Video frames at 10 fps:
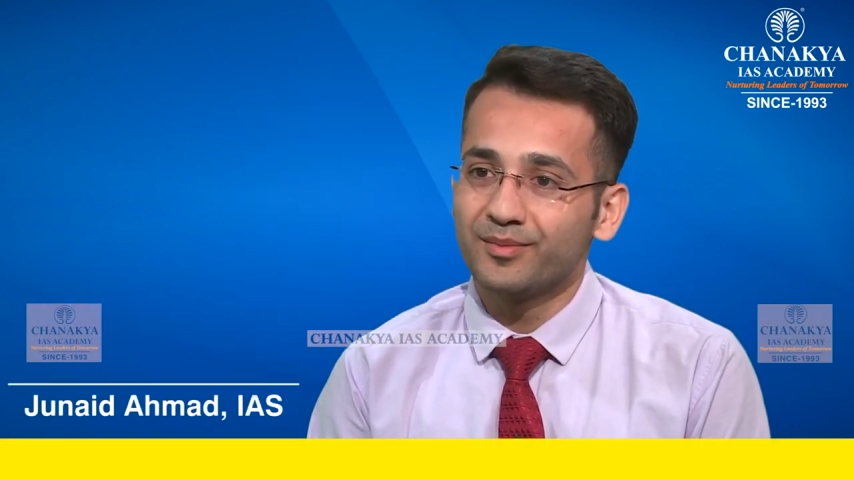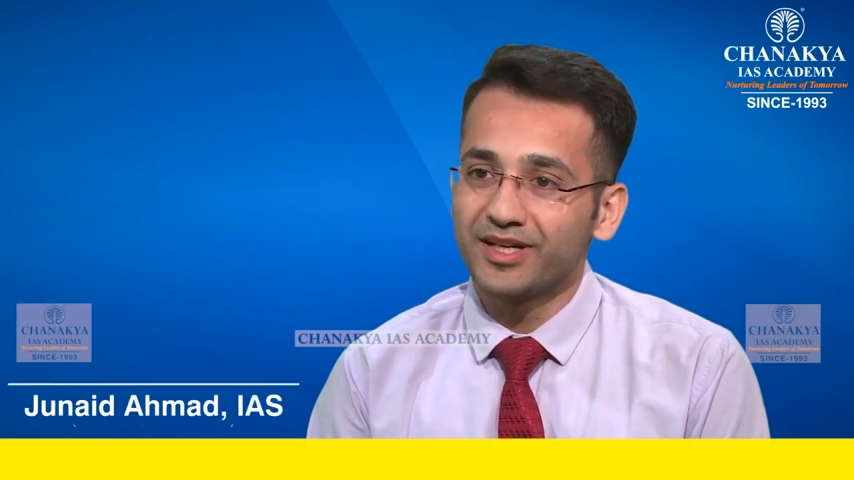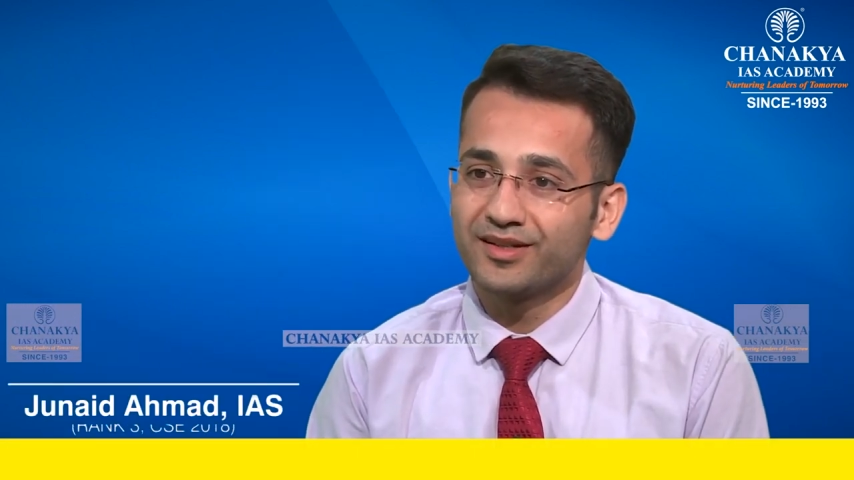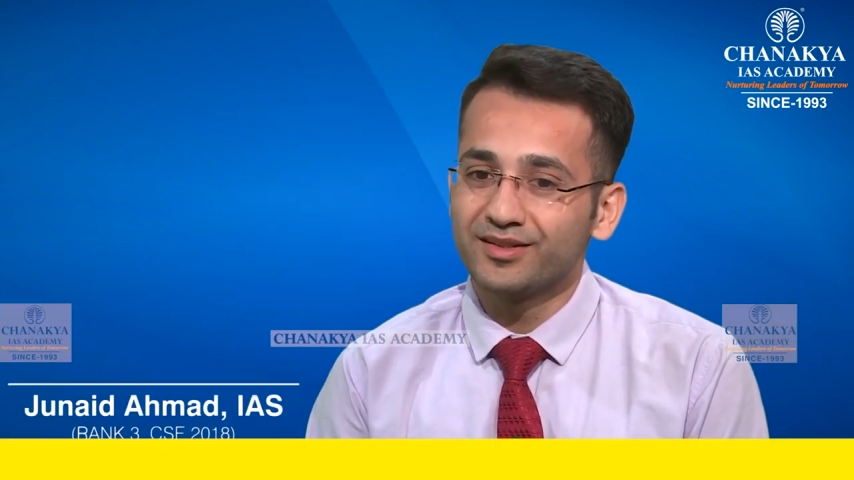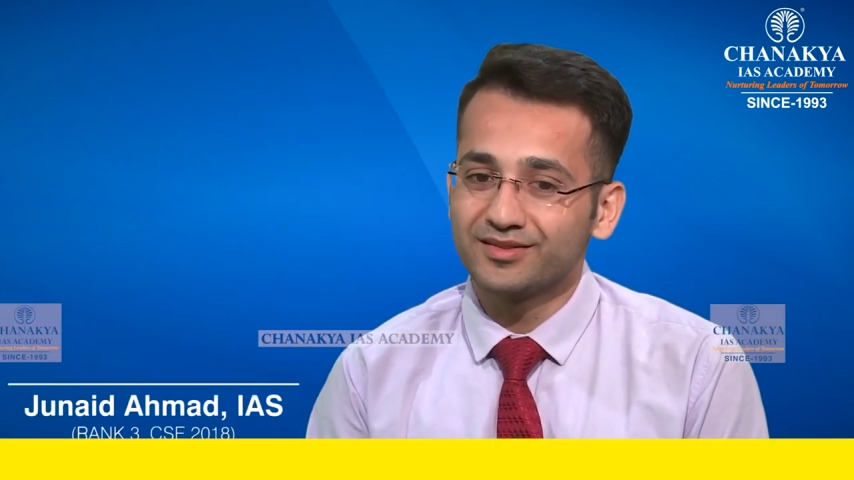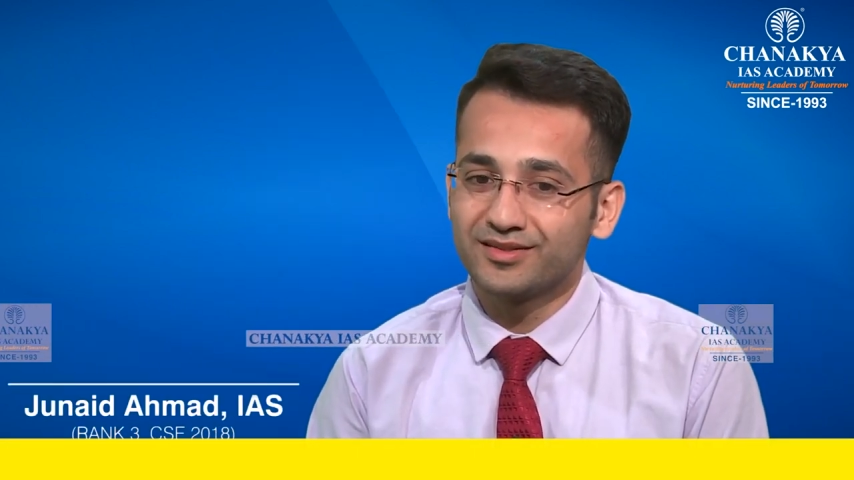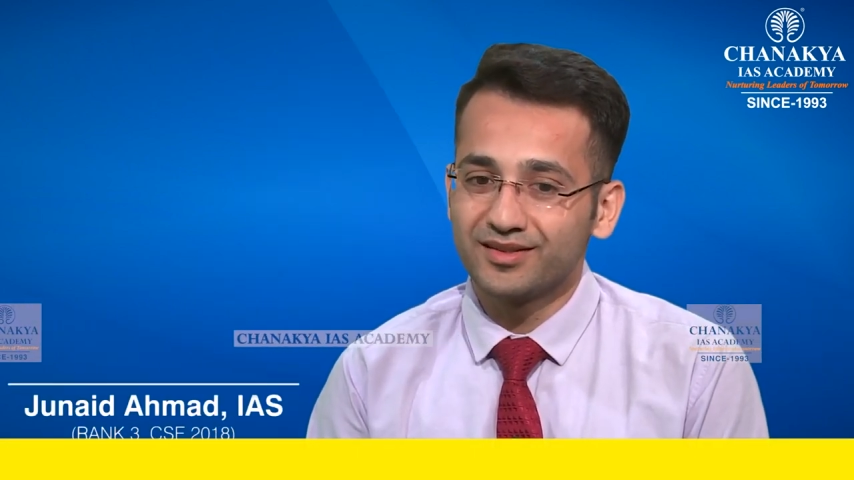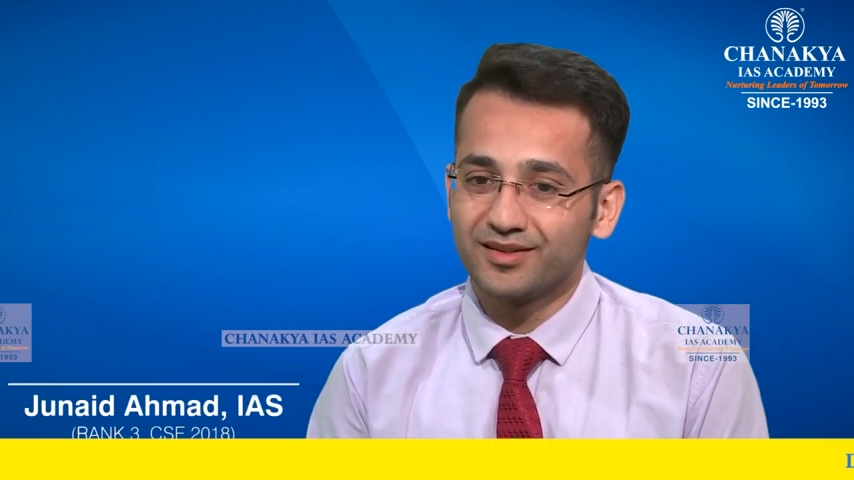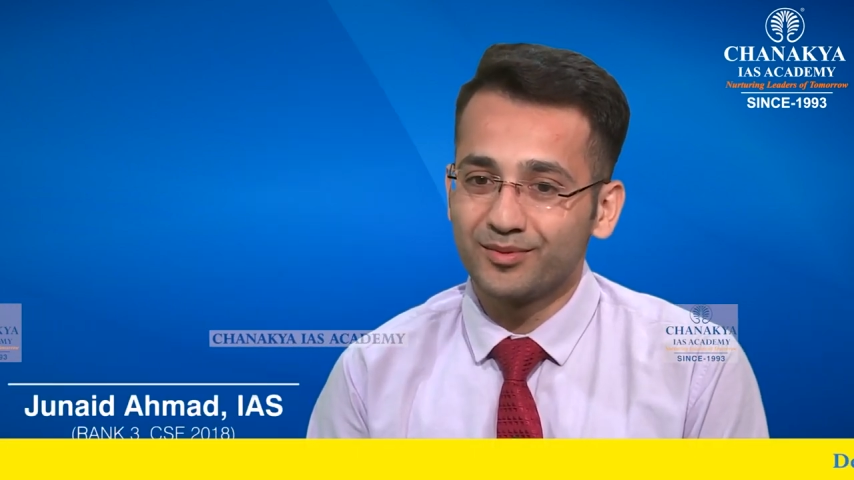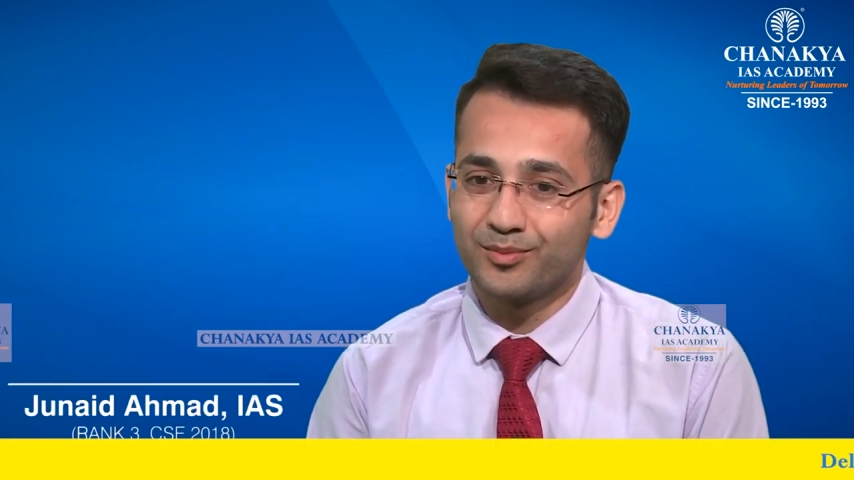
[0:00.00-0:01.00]
because
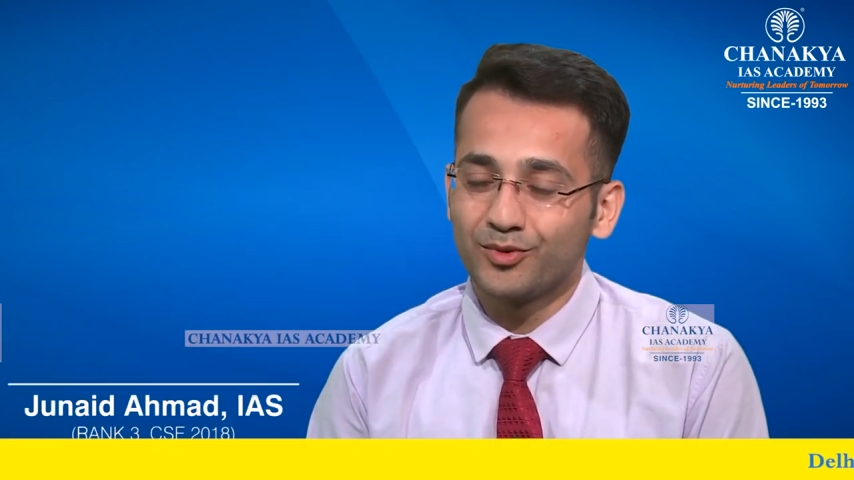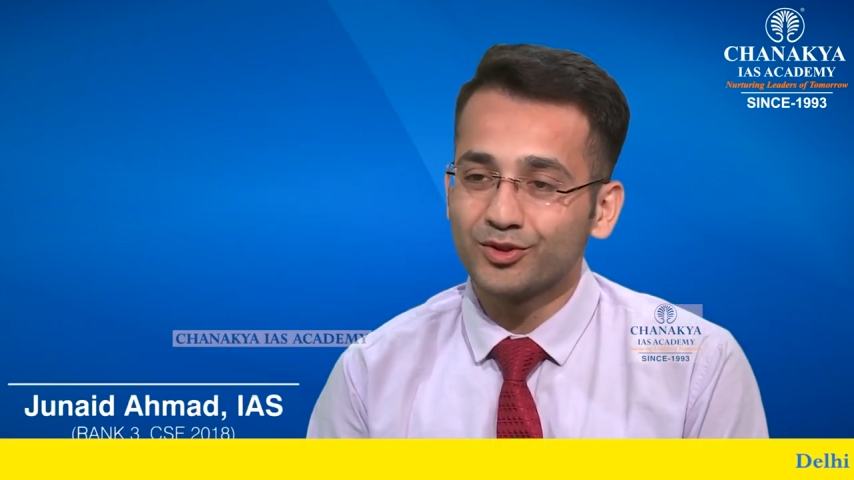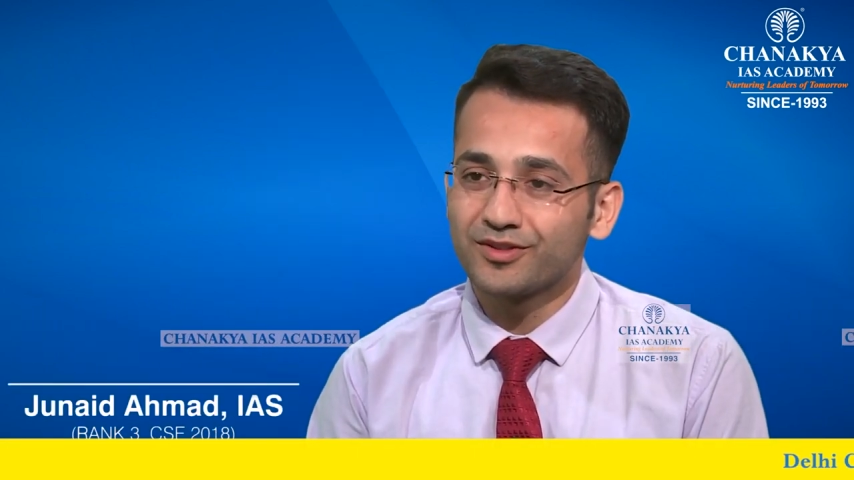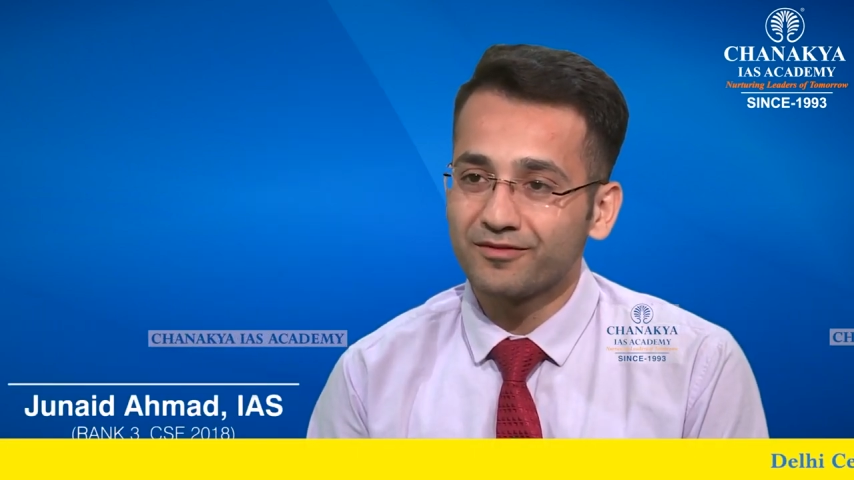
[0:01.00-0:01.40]
most